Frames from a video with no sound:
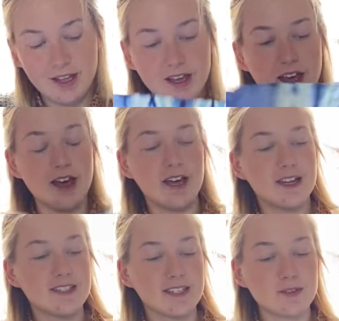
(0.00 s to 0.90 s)

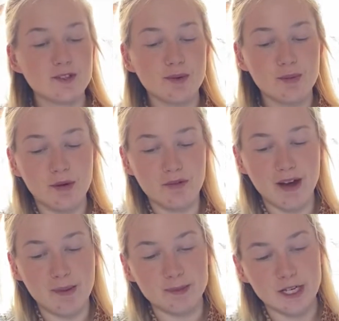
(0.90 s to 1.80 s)
So this is the one where we
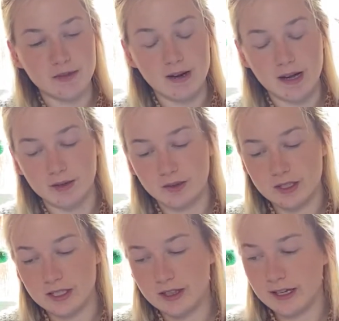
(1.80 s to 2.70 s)
wrapped it around
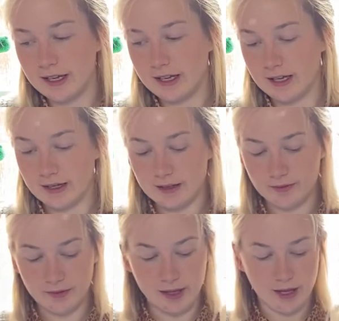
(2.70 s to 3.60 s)
the
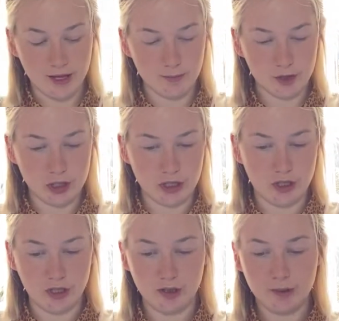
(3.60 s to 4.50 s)
tube.